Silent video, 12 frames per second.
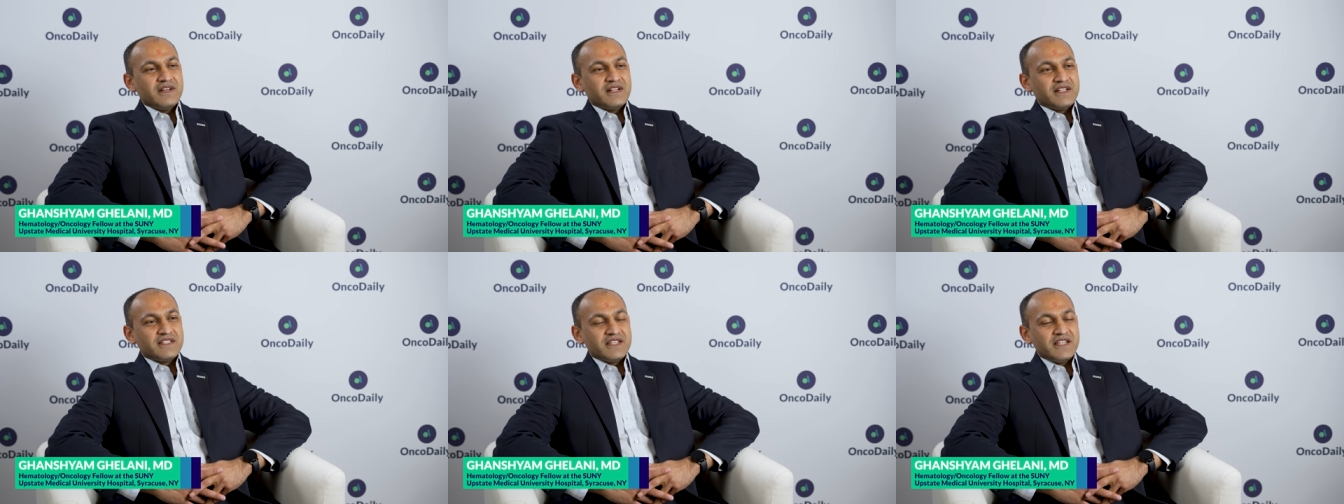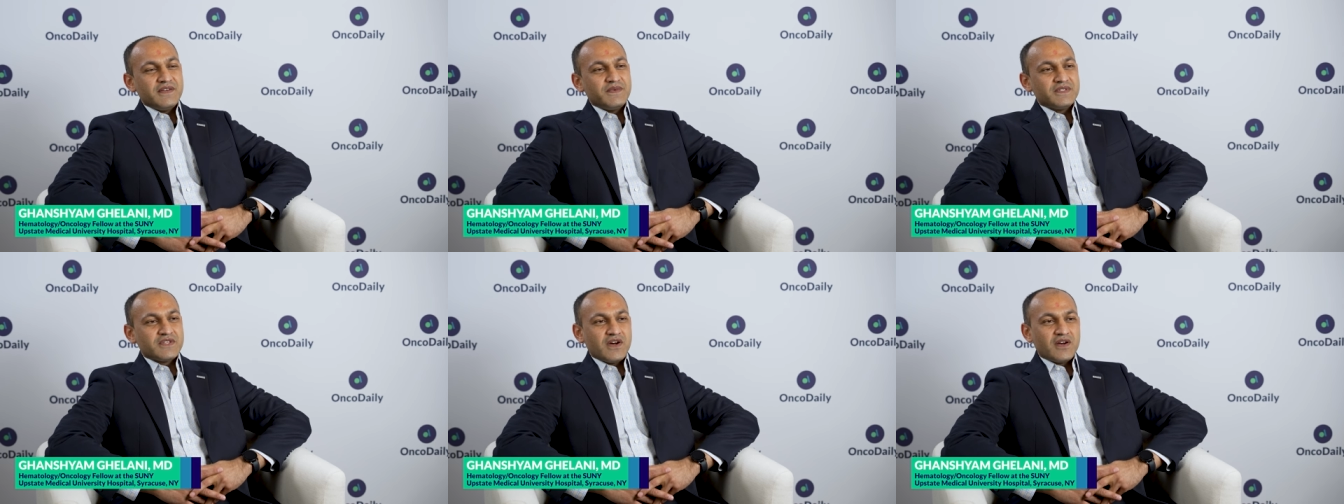Uh, today
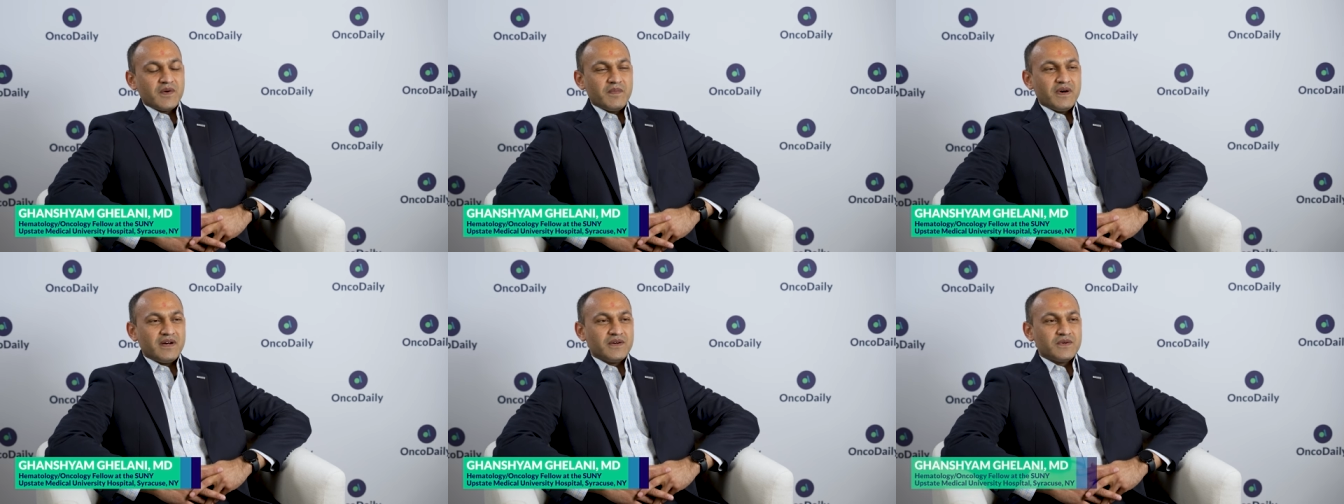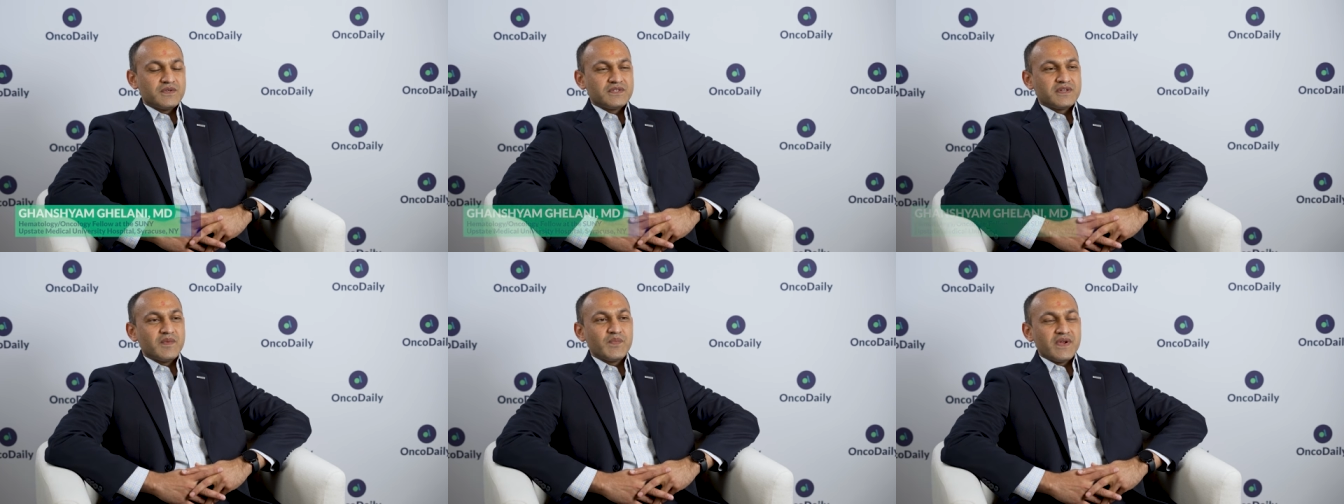we'll talk about
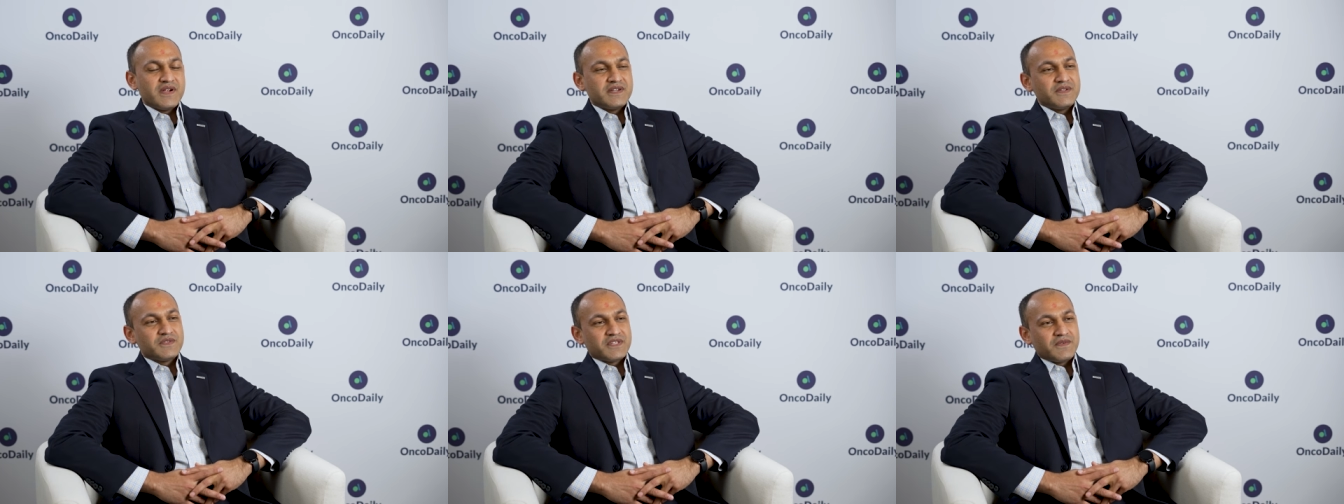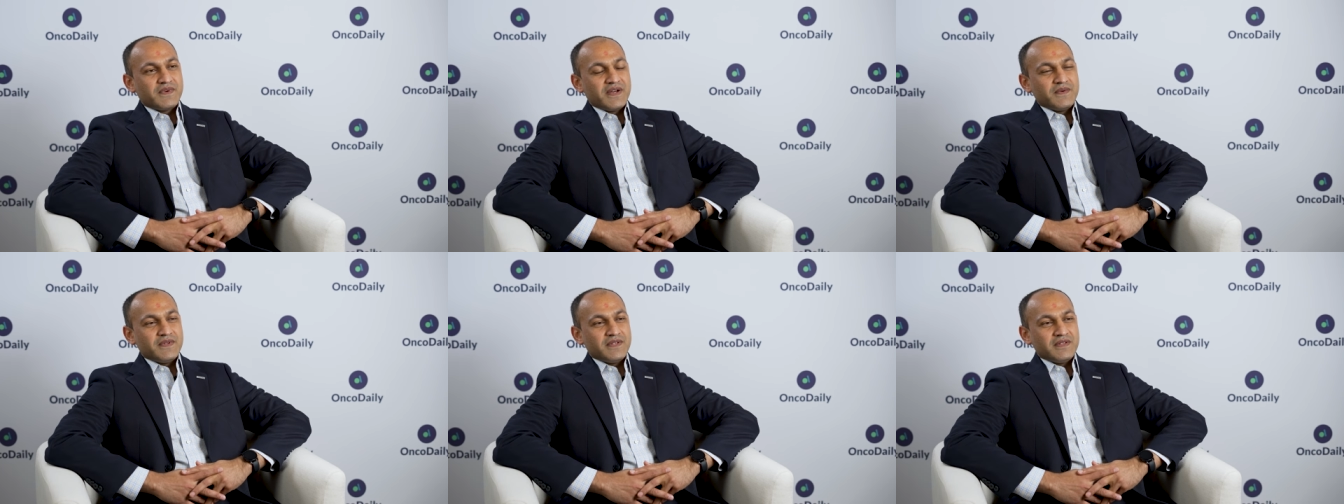comparative
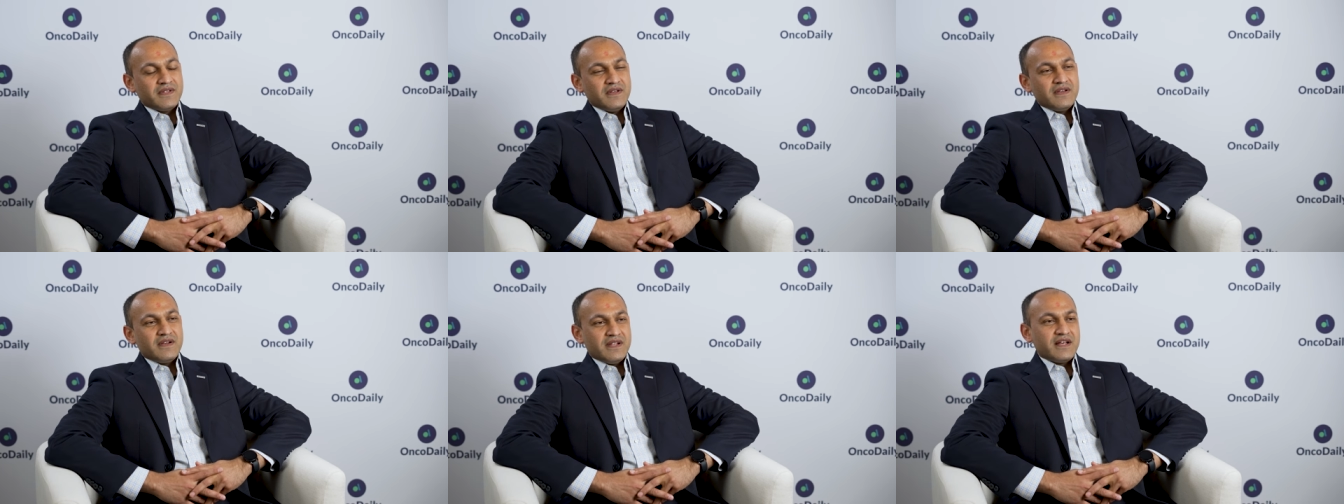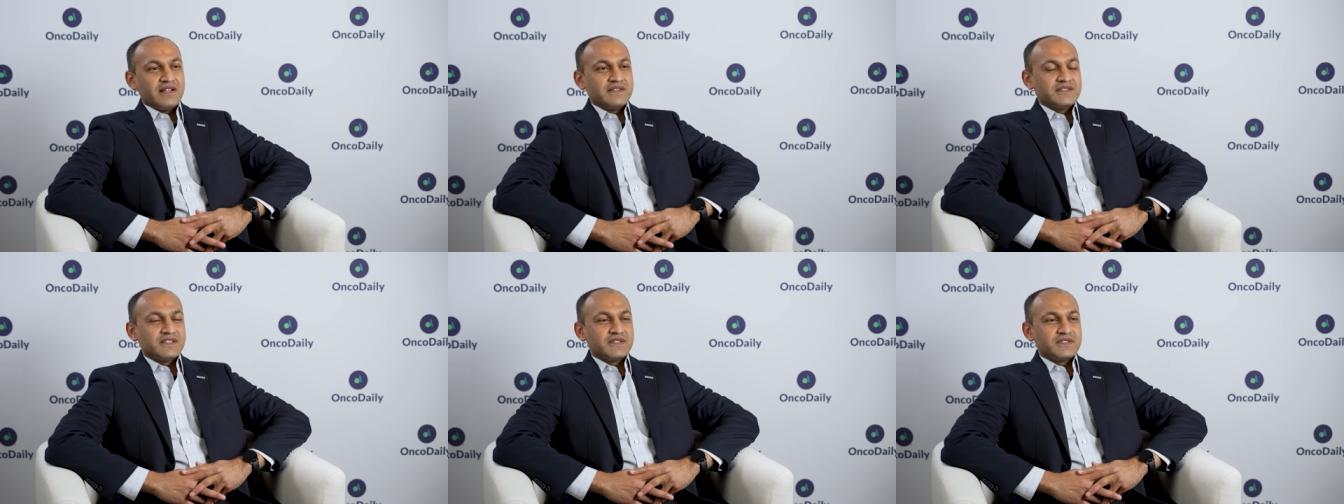survival
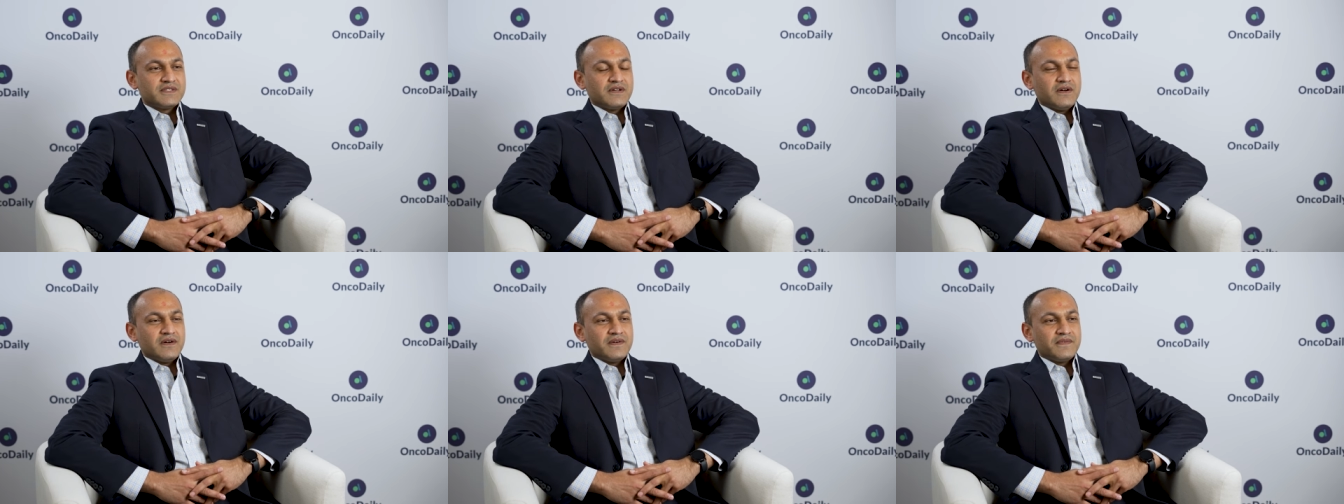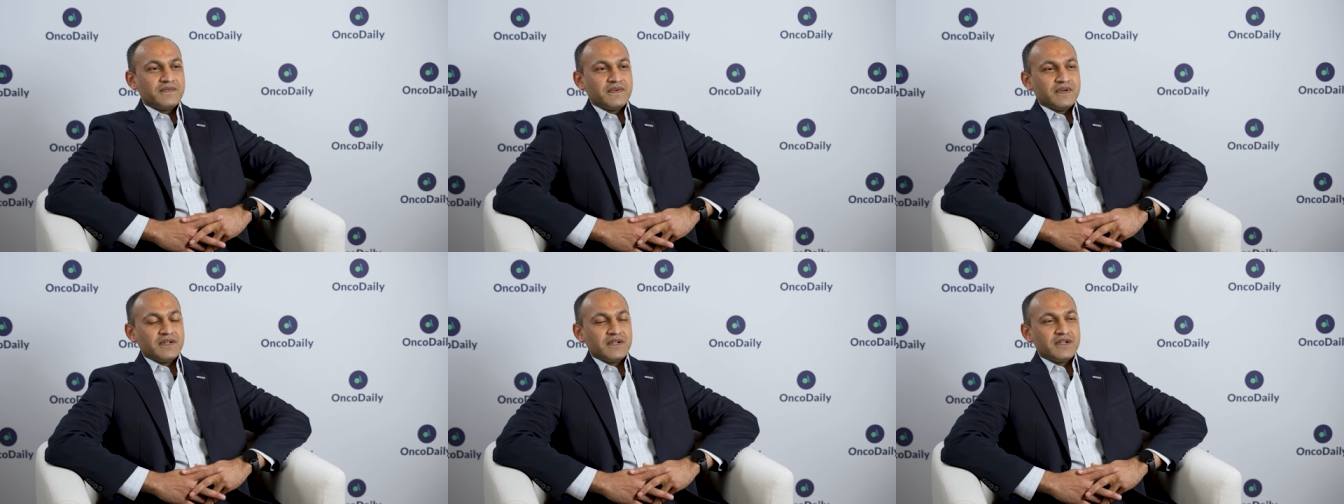analysis of
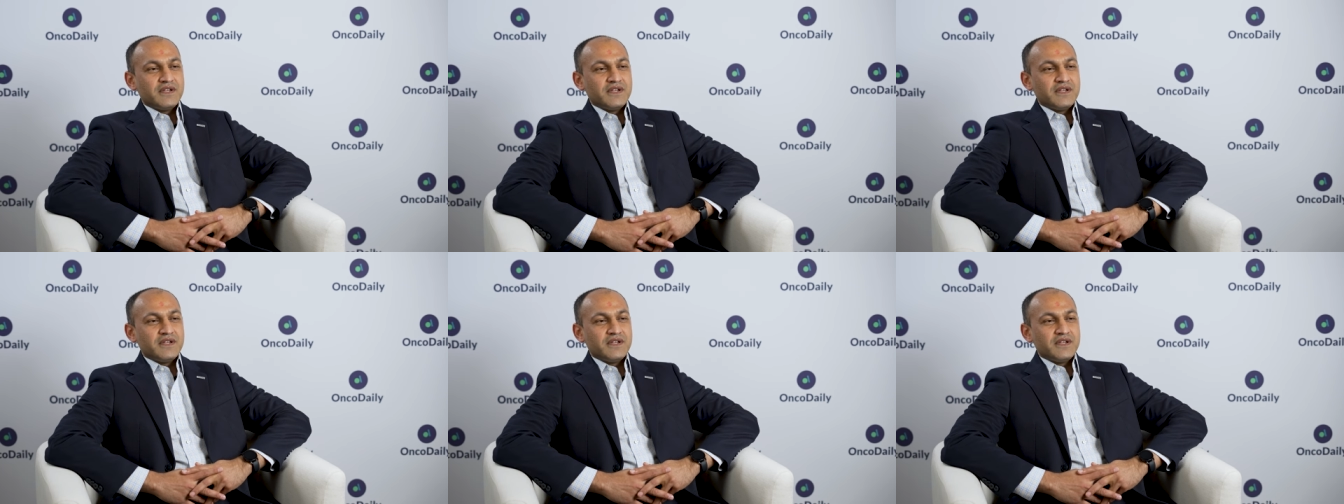uh,